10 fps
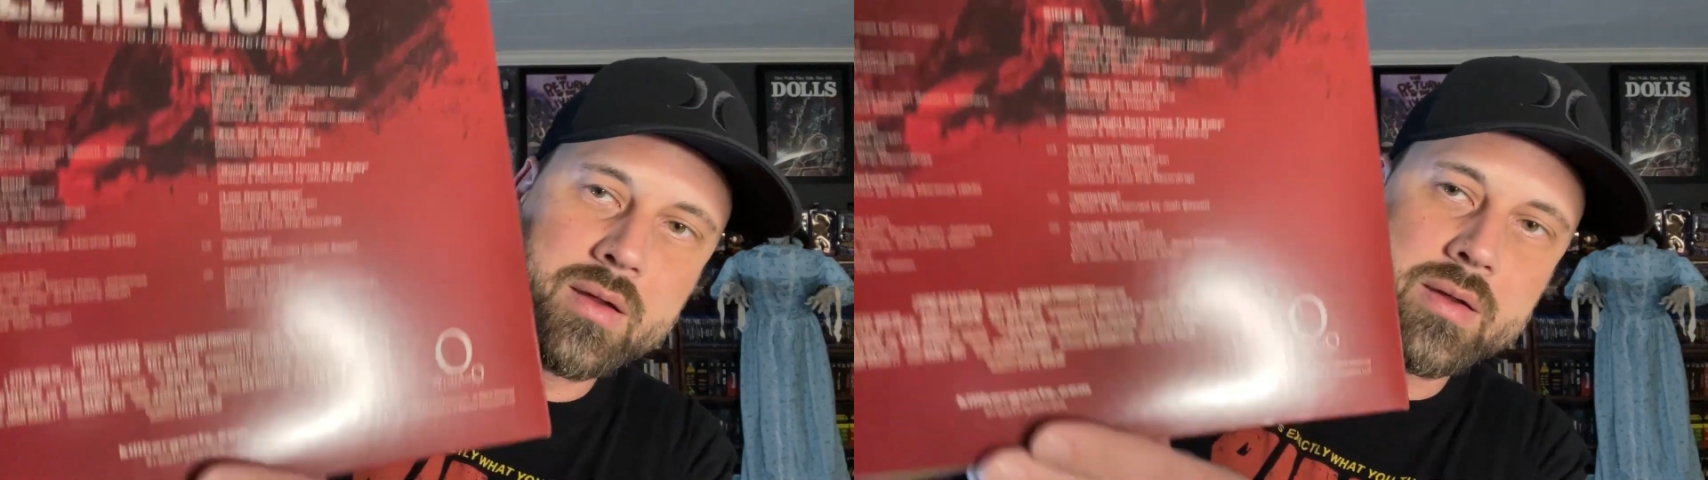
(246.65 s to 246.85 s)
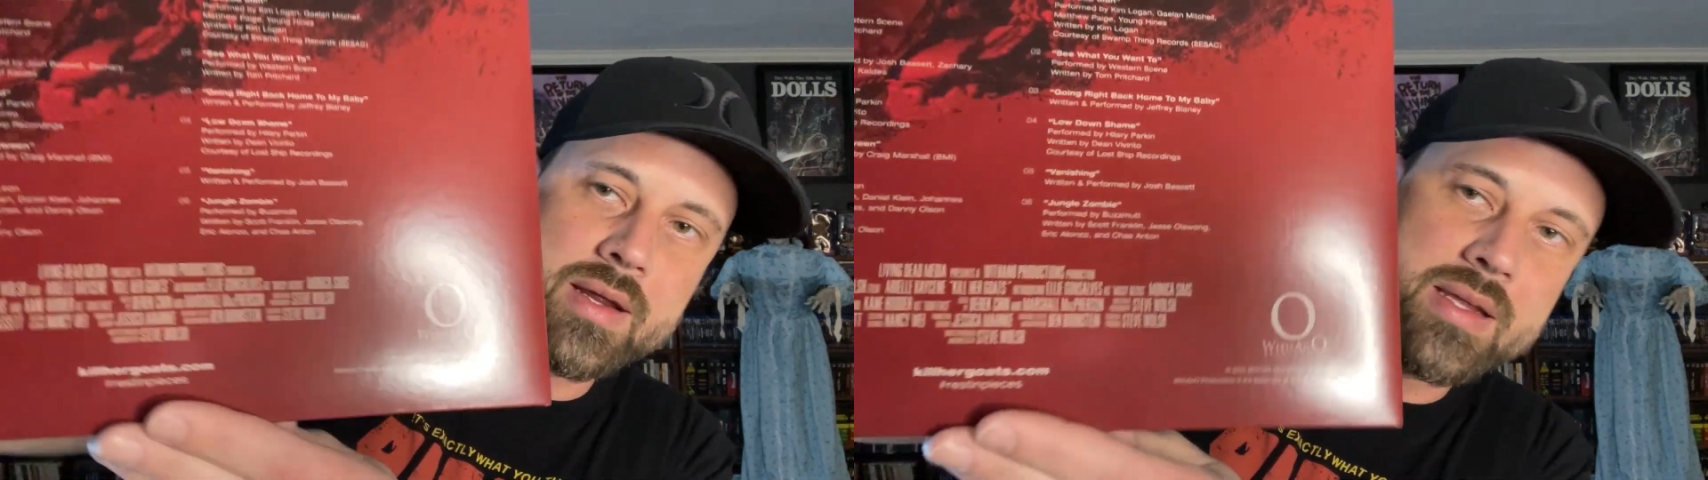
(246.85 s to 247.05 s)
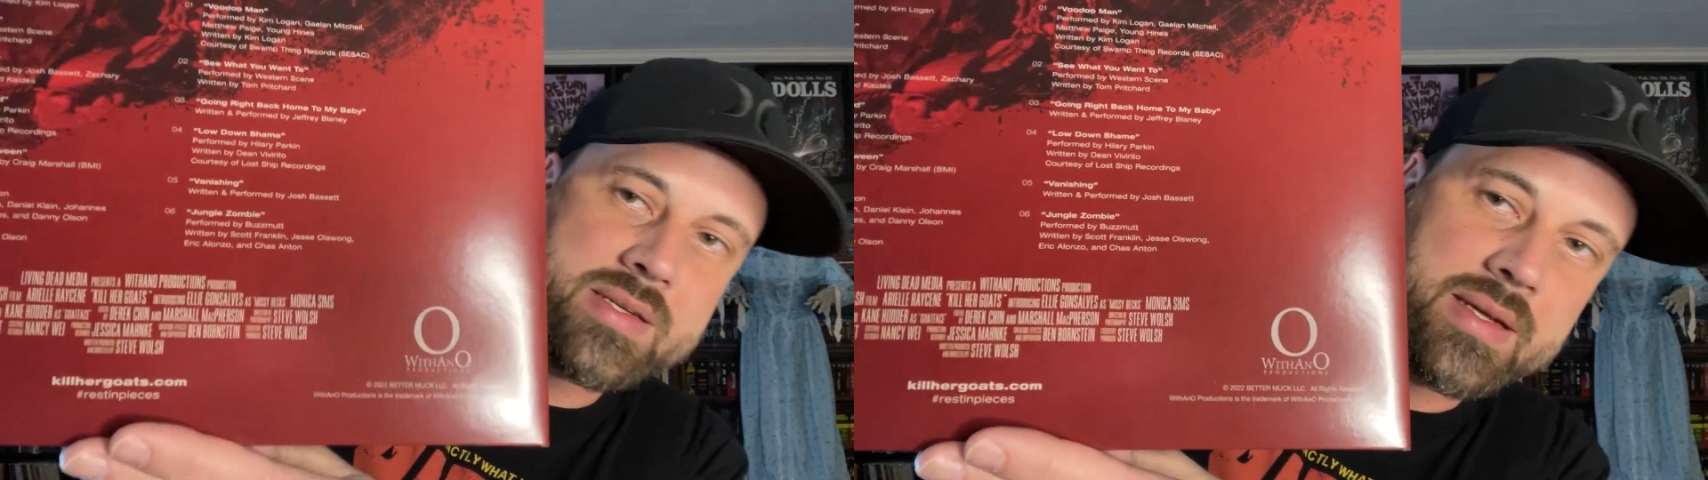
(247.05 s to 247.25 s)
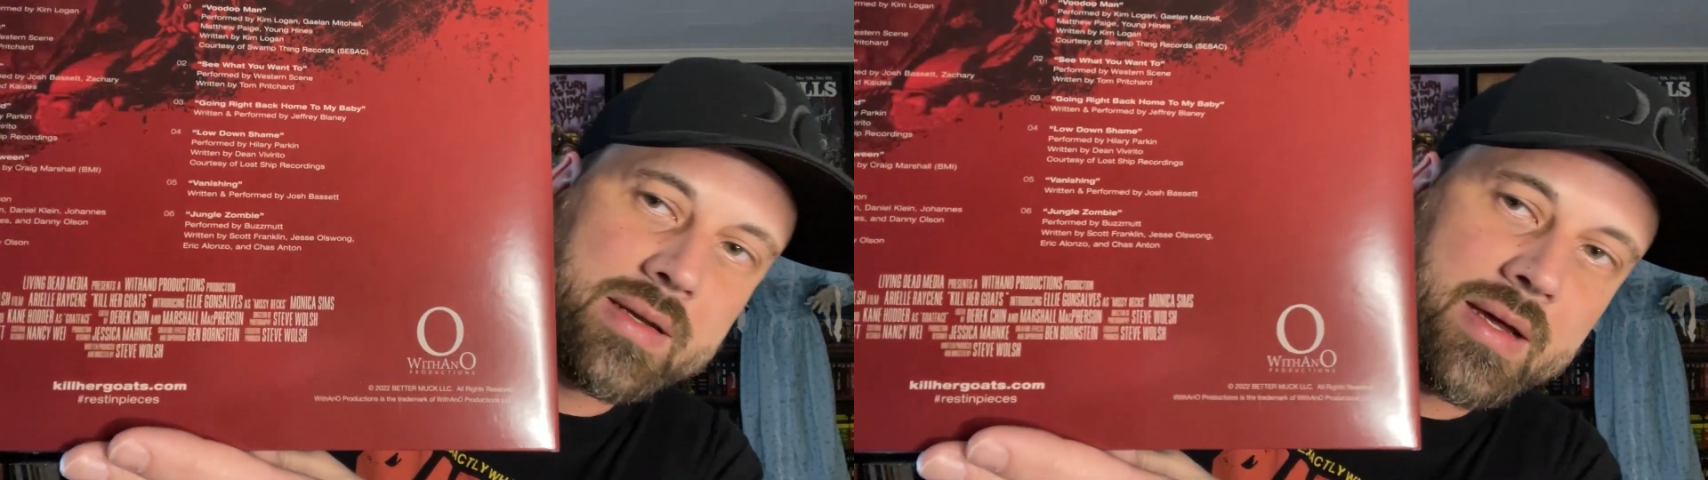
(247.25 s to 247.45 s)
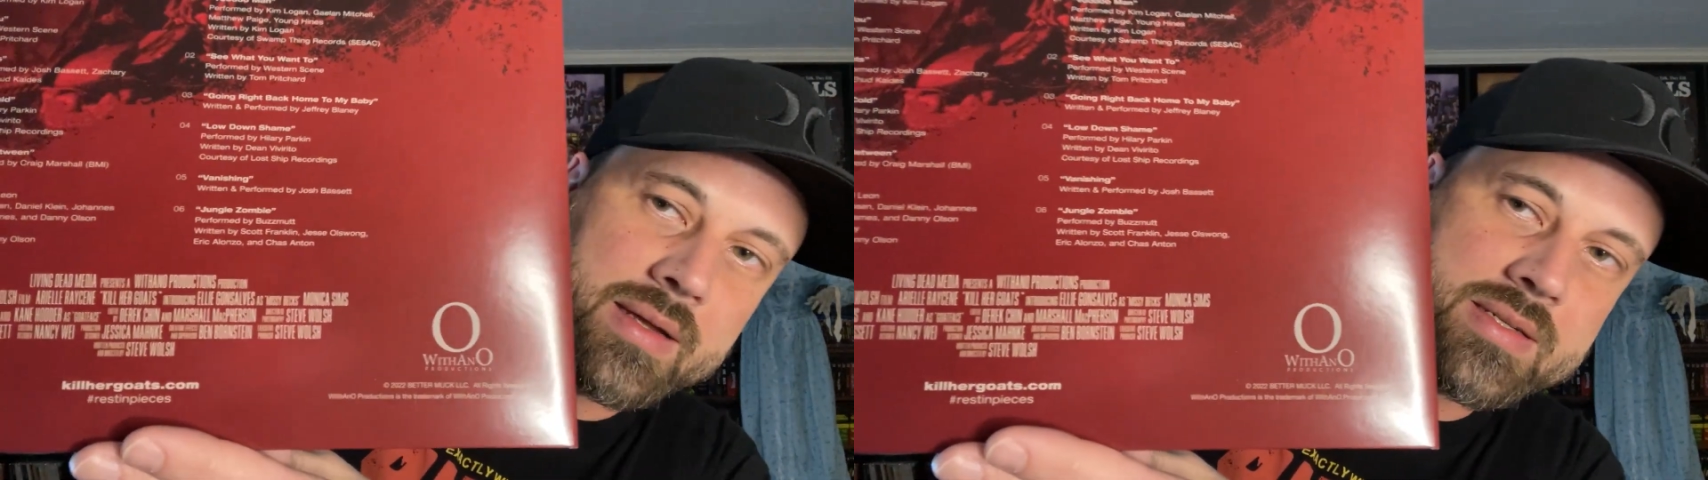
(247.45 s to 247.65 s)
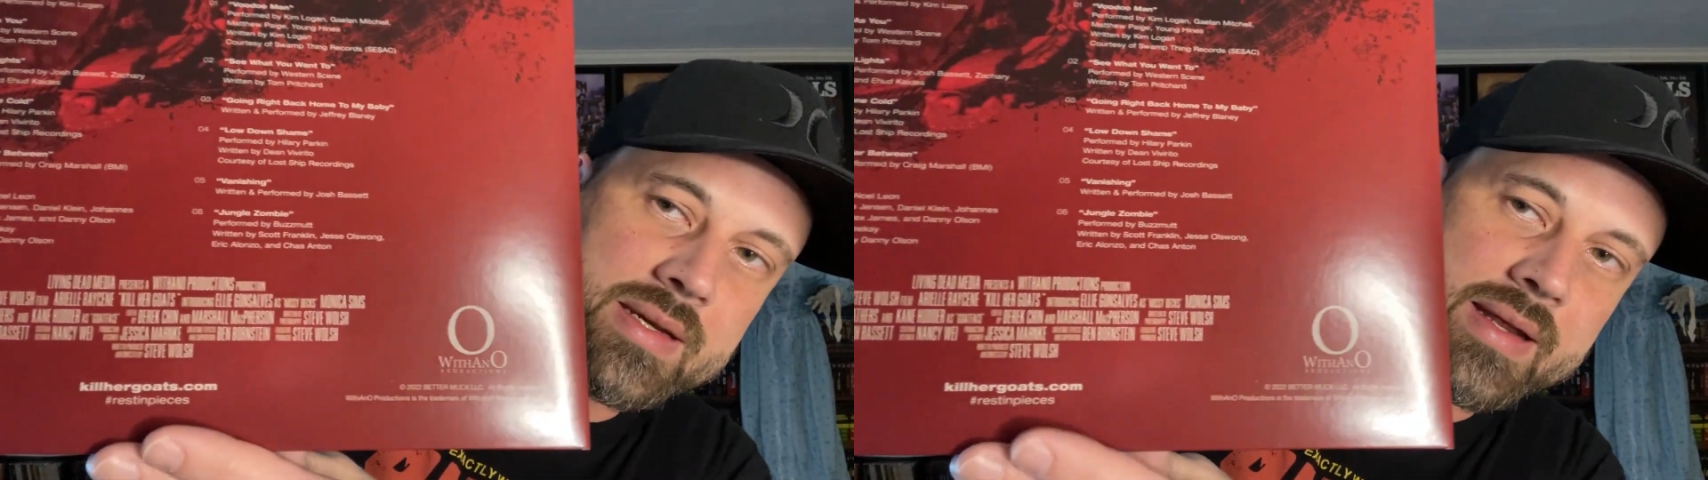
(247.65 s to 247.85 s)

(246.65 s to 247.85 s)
And you guys can uh, see